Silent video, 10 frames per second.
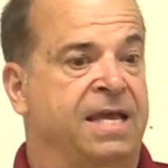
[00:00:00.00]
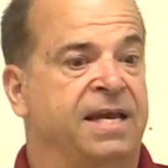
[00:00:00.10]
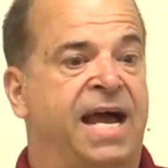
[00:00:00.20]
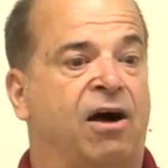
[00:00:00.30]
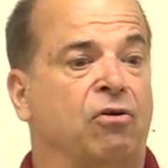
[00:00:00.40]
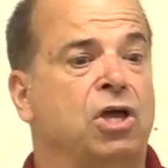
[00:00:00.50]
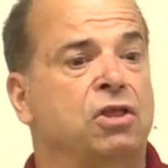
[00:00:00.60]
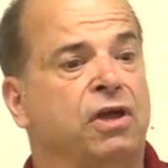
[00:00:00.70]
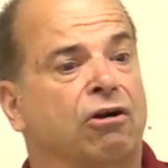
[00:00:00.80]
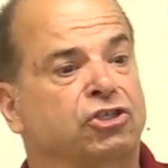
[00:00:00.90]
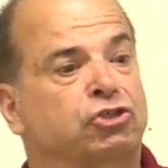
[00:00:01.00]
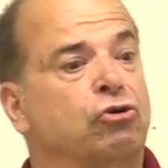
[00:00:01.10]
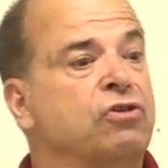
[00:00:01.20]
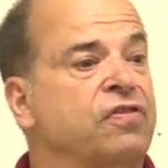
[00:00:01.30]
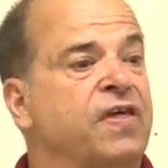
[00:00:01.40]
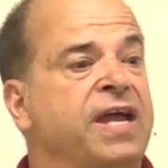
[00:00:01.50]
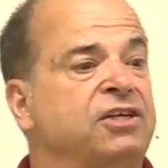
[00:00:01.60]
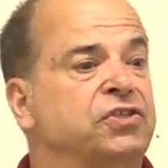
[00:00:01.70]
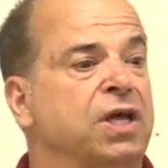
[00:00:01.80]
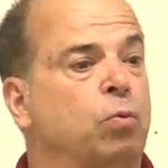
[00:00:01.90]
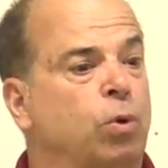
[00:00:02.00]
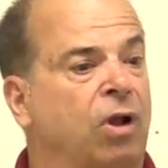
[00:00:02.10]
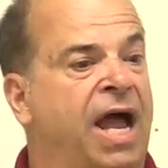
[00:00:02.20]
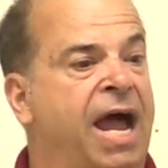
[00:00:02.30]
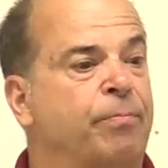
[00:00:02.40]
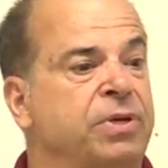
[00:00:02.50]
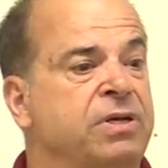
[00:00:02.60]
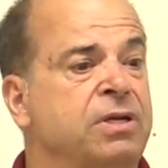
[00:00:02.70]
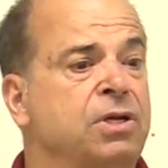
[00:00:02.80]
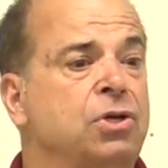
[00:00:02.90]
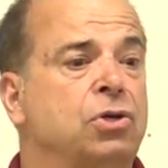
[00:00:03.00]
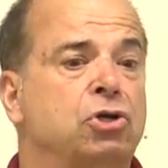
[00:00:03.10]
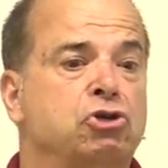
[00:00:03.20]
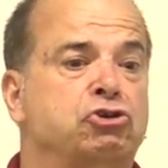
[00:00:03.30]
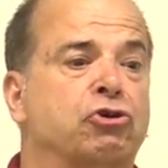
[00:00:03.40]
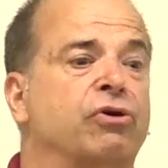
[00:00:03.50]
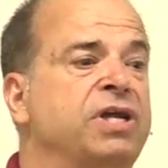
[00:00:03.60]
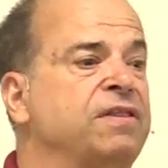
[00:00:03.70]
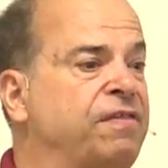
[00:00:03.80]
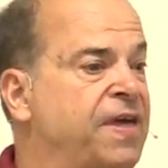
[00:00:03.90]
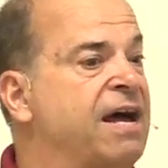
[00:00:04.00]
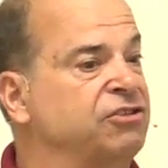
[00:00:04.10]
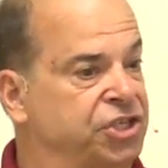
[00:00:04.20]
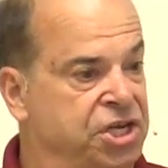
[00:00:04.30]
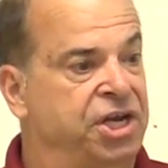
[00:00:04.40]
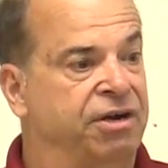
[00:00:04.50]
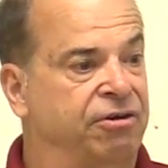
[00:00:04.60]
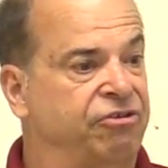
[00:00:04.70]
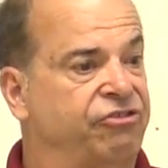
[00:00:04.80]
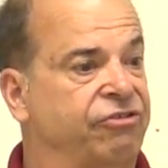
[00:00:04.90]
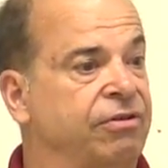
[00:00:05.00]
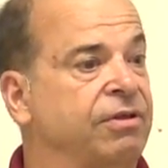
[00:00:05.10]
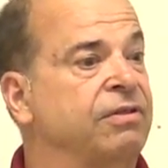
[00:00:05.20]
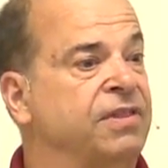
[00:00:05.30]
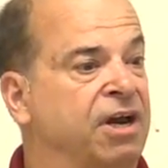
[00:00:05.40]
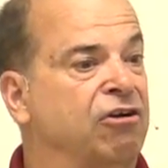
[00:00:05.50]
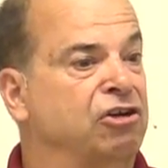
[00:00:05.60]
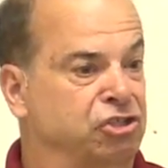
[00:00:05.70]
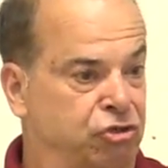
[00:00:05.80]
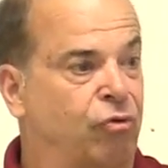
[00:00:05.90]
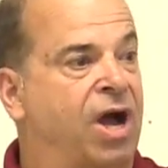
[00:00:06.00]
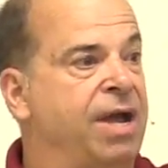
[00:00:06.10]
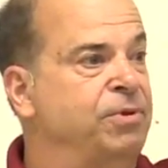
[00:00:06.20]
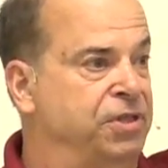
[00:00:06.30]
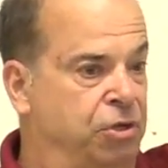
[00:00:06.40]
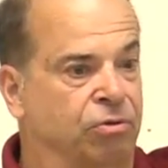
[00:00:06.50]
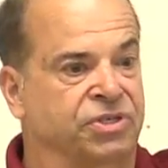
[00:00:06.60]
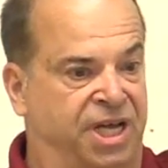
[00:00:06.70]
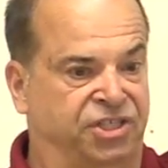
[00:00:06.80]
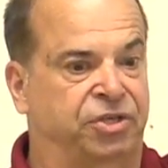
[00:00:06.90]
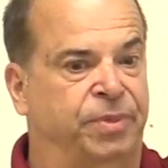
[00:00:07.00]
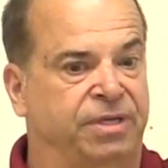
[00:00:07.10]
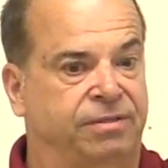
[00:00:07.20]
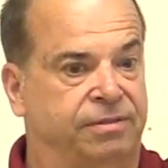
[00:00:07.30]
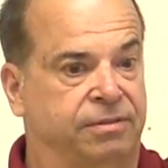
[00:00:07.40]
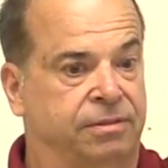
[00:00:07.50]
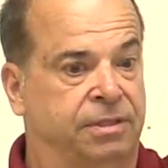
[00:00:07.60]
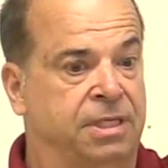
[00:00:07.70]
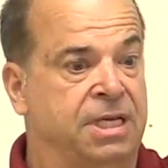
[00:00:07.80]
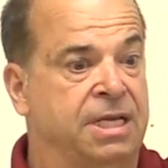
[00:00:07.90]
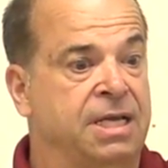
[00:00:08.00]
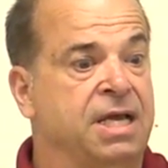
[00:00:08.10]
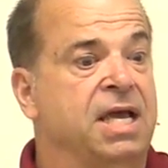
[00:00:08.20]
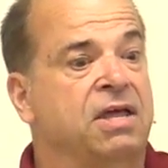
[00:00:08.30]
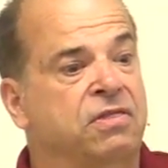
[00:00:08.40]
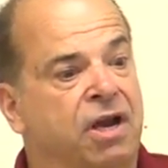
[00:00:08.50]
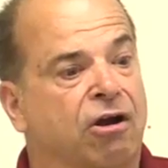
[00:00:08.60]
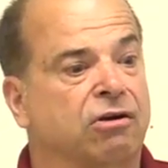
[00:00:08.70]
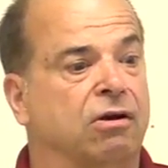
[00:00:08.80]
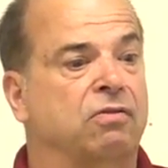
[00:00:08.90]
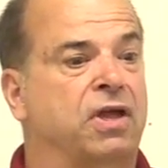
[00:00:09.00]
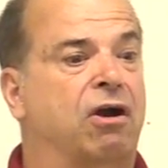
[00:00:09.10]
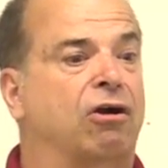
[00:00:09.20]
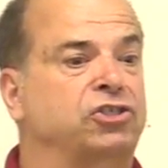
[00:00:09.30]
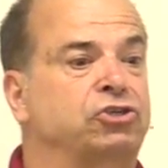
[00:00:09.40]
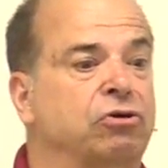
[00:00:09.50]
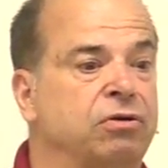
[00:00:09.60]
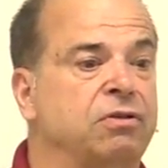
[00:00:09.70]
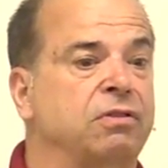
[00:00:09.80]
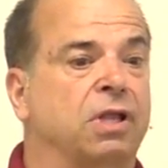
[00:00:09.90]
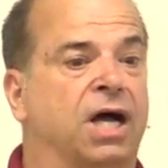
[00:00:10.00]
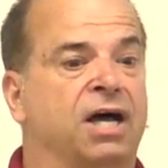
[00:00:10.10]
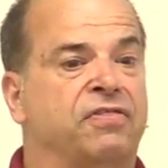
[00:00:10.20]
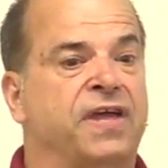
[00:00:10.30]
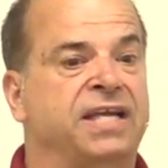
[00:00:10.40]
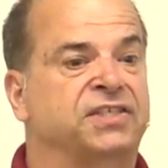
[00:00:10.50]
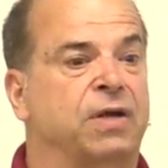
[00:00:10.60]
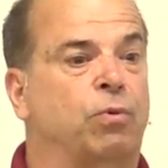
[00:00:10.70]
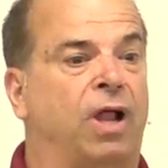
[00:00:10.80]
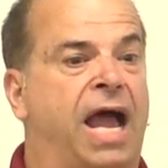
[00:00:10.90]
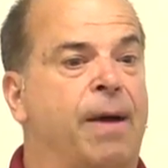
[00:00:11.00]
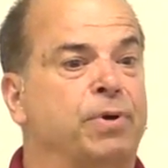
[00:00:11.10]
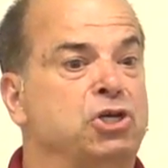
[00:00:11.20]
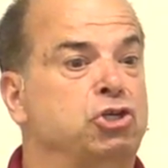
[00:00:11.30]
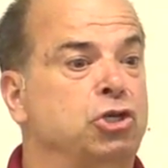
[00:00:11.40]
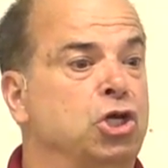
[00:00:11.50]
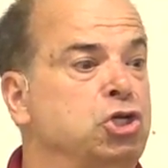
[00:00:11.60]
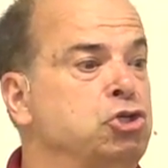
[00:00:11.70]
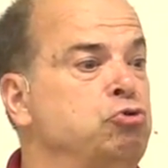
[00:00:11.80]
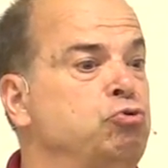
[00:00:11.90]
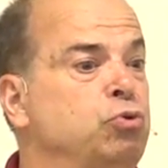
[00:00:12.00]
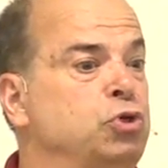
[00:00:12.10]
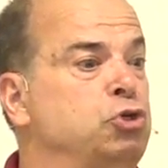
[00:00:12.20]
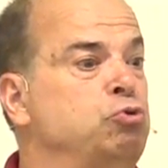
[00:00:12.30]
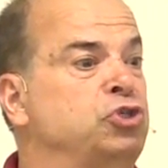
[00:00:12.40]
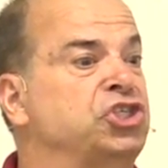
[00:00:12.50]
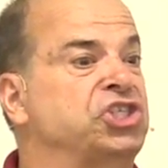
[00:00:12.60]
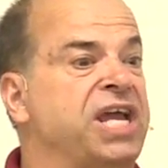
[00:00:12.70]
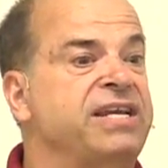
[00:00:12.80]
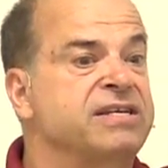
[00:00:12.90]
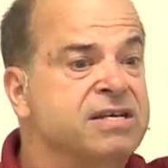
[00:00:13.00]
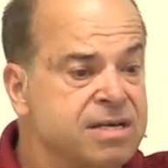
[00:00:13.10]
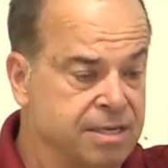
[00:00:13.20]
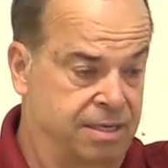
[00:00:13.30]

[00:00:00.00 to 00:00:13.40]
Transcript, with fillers: Now, there are certain things that will happen during the thousand years that are described in the Old Testament. There are, there are certain uh, things that will happen to, to Satan